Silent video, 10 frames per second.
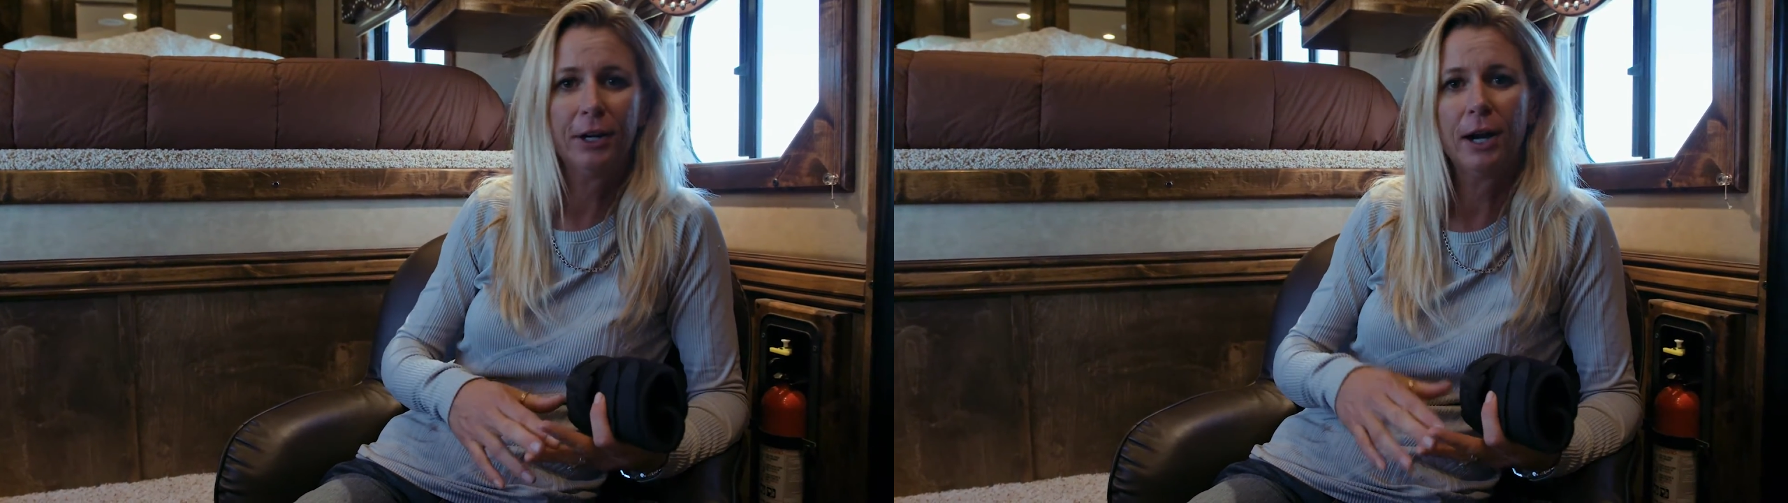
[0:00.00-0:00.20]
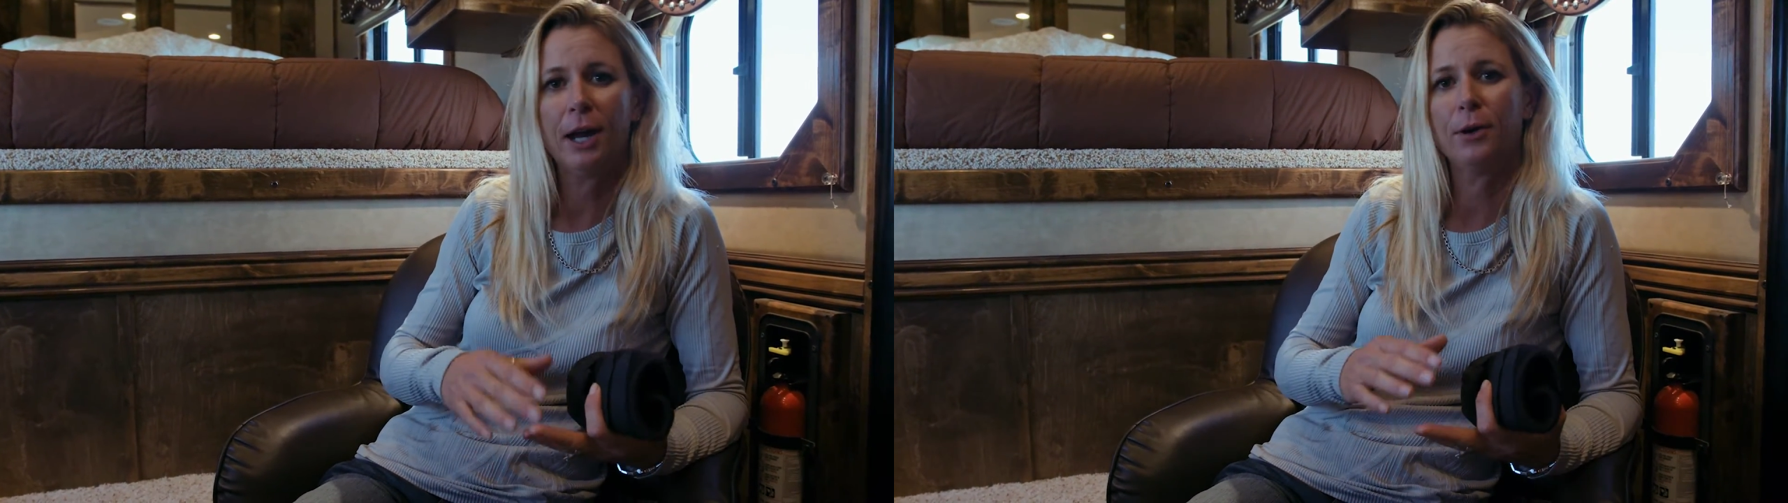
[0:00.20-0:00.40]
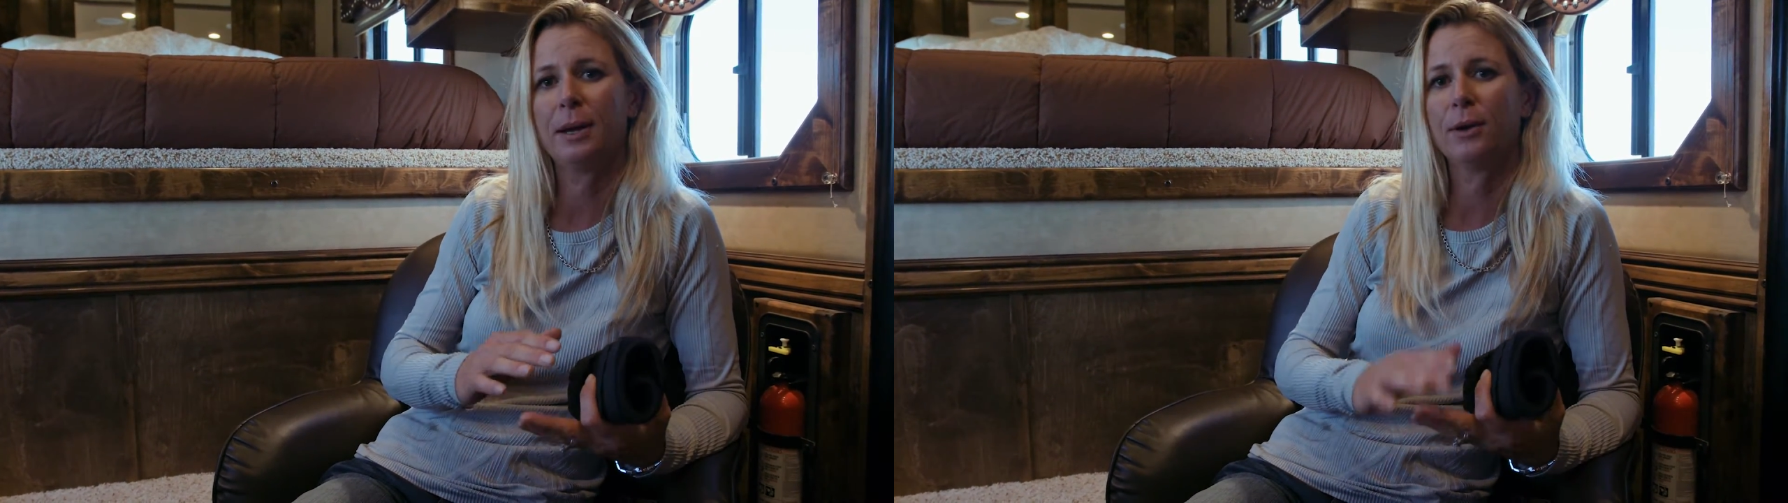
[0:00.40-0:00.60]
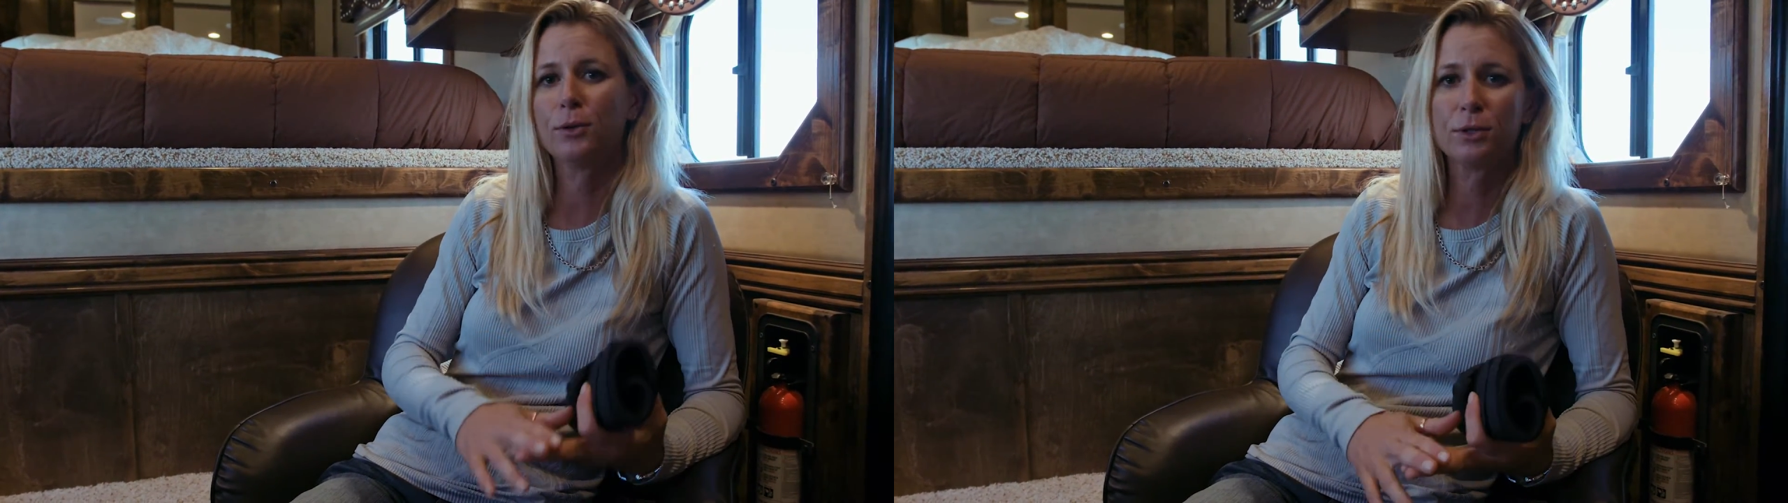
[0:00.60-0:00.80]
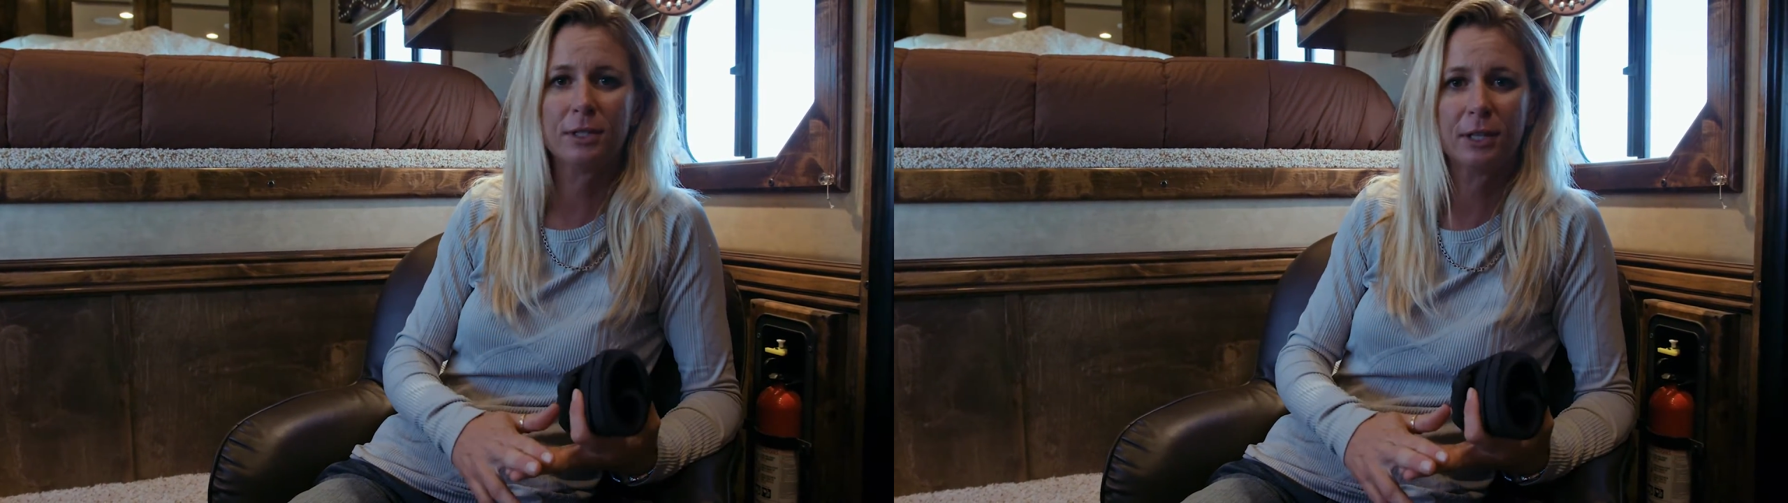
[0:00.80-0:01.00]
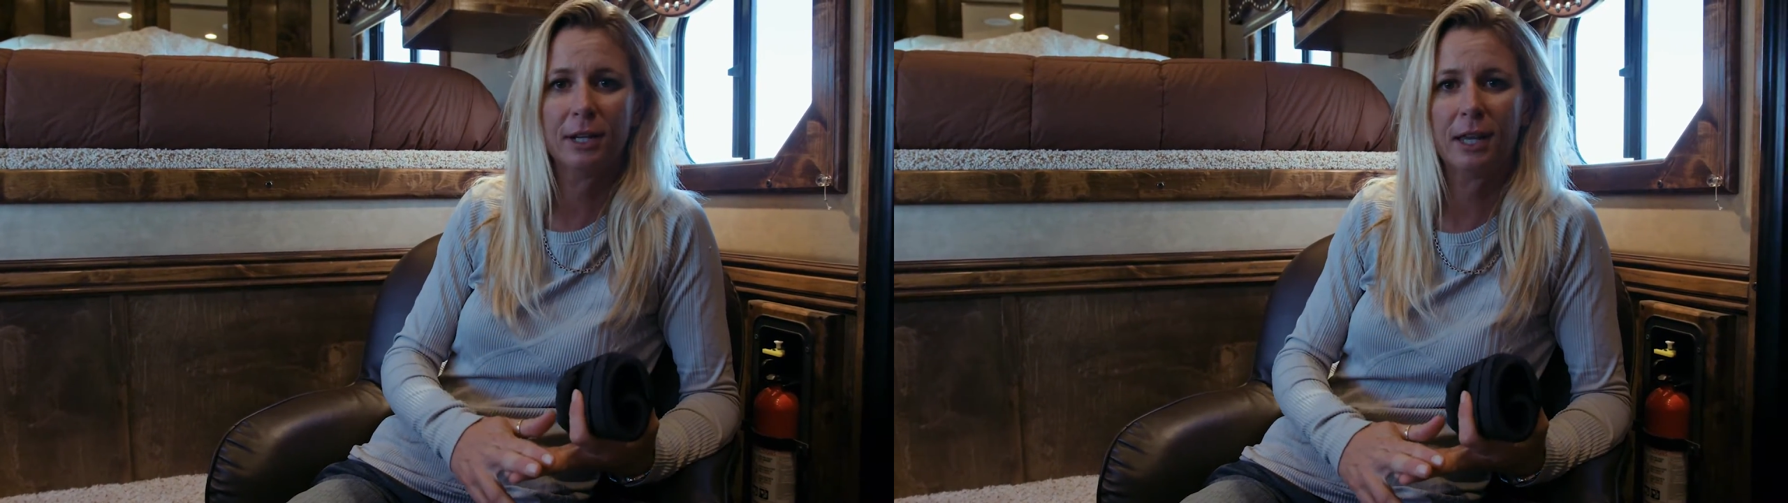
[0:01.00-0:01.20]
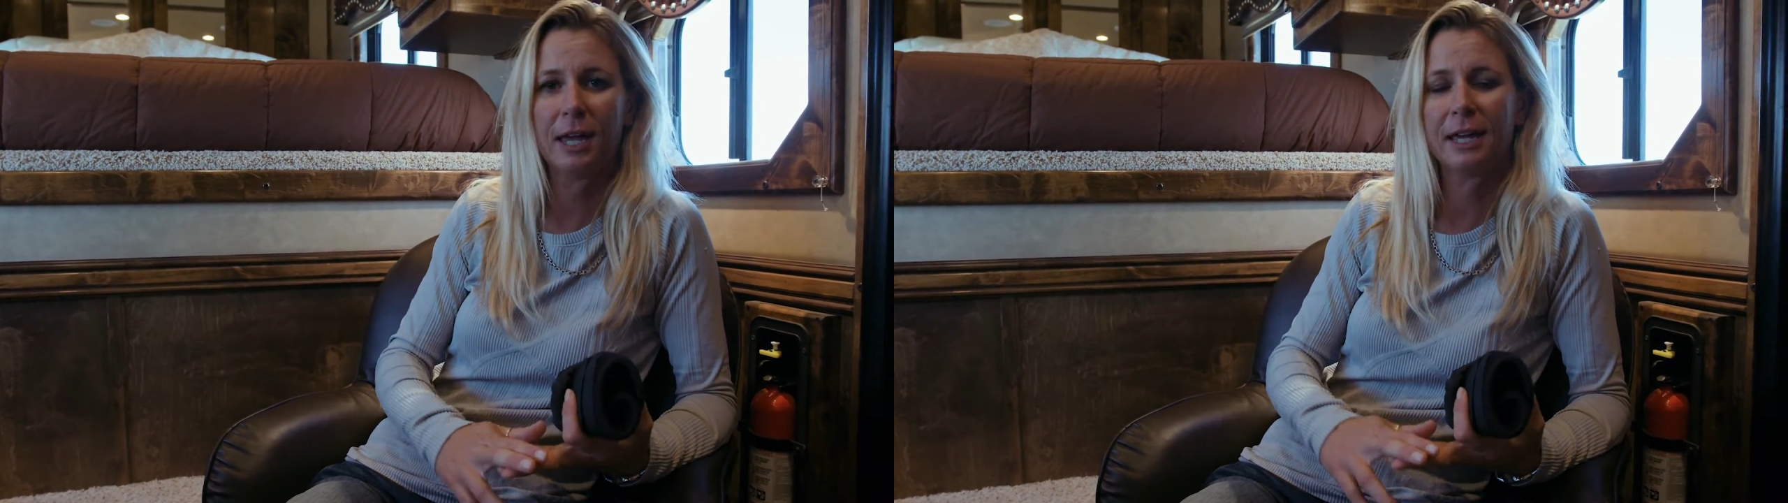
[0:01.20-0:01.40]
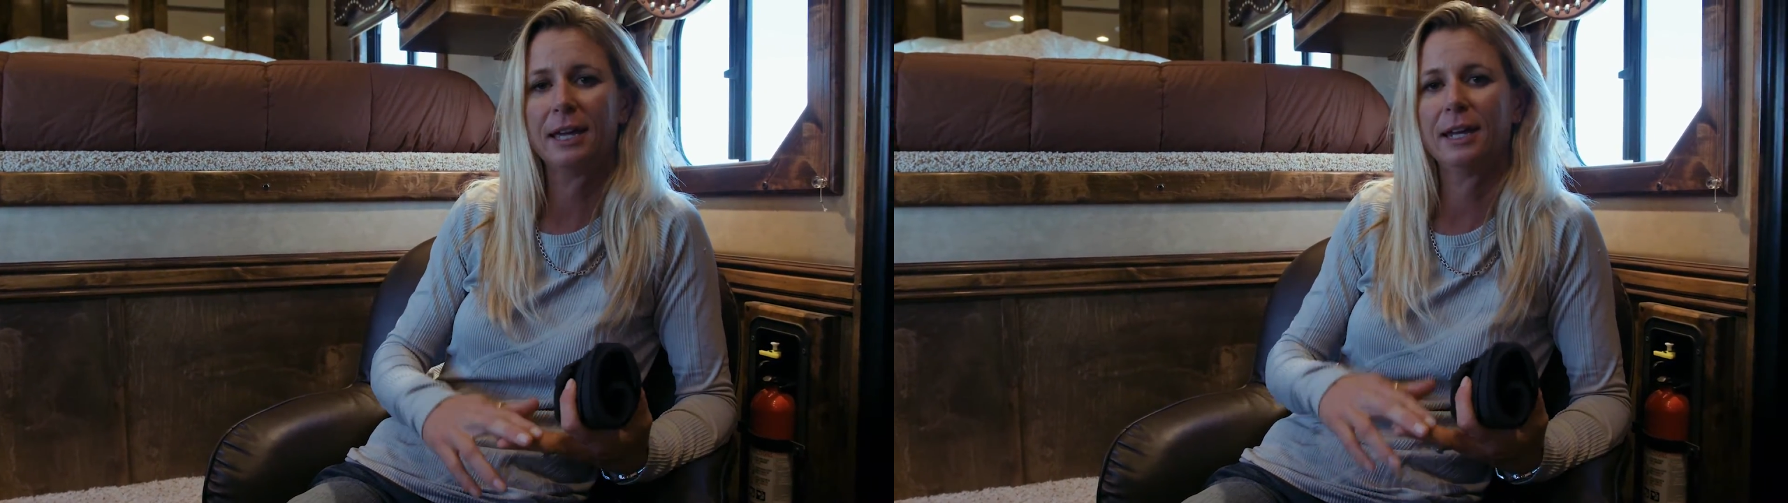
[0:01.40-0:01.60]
how my horse is going to like it,